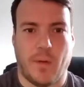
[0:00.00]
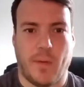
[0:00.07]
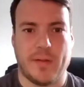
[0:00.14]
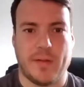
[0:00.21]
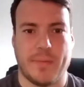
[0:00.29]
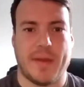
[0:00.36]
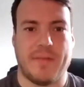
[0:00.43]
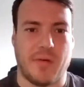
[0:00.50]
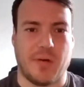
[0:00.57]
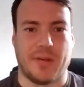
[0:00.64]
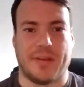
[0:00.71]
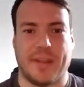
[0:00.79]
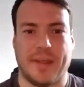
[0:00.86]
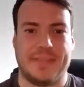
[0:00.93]
welcome
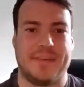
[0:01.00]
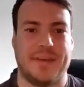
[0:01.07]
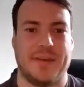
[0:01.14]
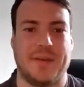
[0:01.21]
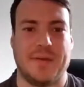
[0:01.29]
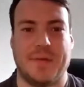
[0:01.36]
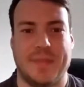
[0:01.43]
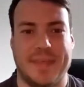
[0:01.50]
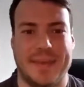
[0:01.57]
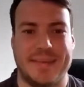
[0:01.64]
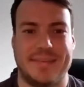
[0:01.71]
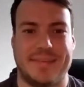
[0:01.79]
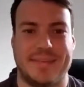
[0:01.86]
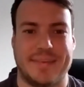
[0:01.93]
everyone to
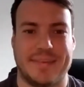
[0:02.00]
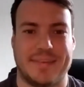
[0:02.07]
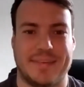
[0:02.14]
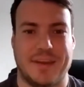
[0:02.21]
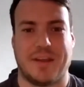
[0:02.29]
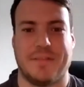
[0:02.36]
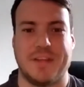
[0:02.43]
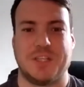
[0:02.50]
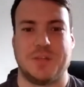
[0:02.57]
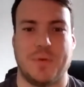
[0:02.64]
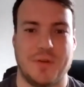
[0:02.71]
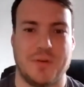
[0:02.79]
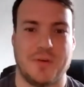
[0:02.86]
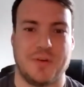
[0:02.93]
this Circle of
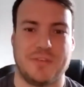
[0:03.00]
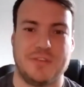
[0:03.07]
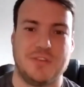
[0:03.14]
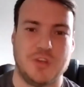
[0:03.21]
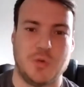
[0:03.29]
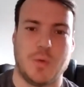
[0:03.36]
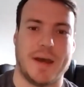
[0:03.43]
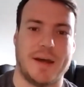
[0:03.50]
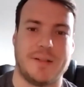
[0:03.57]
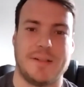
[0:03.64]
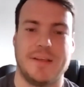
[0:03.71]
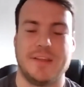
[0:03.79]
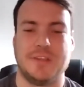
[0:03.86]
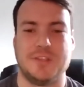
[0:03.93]
Intrapreneurs Do Well,
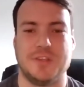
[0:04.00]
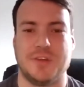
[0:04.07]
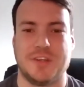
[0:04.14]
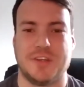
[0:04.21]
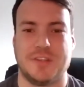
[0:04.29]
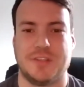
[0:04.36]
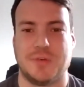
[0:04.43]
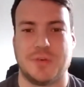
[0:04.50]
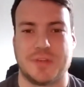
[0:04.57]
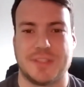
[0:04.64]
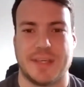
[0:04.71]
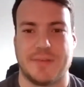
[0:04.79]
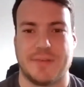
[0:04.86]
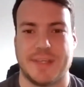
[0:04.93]
Do Good talk
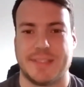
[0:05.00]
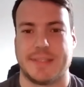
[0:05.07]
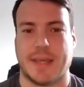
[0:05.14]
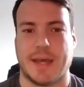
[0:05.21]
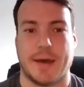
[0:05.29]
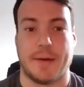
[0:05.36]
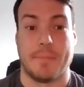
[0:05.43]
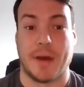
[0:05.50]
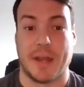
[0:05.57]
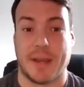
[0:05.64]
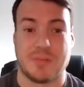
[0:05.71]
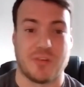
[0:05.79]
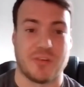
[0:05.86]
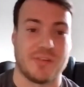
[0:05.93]
series. My name
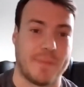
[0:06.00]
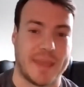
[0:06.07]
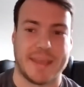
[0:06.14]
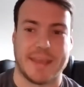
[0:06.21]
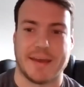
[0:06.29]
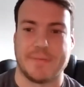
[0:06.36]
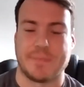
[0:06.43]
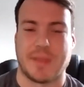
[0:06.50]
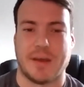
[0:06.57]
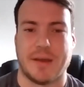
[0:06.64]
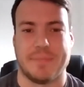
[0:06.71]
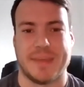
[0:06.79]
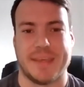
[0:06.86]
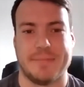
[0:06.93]
is Chris Baker.
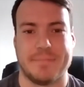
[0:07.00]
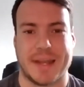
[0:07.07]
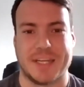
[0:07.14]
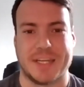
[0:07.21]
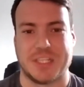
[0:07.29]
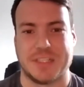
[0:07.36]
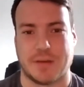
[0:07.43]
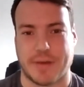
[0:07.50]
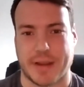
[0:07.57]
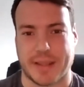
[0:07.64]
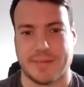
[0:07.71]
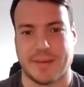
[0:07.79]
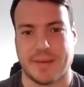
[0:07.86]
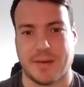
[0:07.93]
I'm the Managing
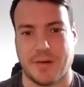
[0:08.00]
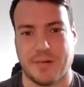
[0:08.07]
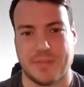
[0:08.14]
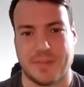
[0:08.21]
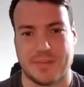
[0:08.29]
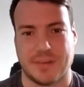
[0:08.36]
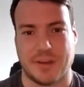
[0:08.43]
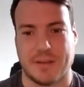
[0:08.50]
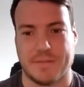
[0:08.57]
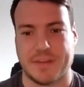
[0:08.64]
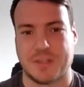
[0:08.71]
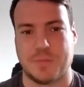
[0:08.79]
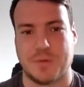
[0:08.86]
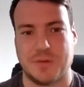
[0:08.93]
Director of the Circle of
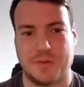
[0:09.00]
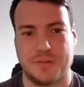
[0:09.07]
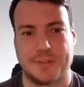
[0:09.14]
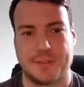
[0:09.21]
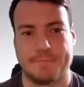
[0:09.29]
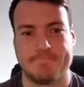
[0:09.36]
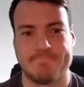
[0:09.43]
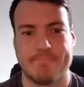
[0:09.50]
Intrapreneurs.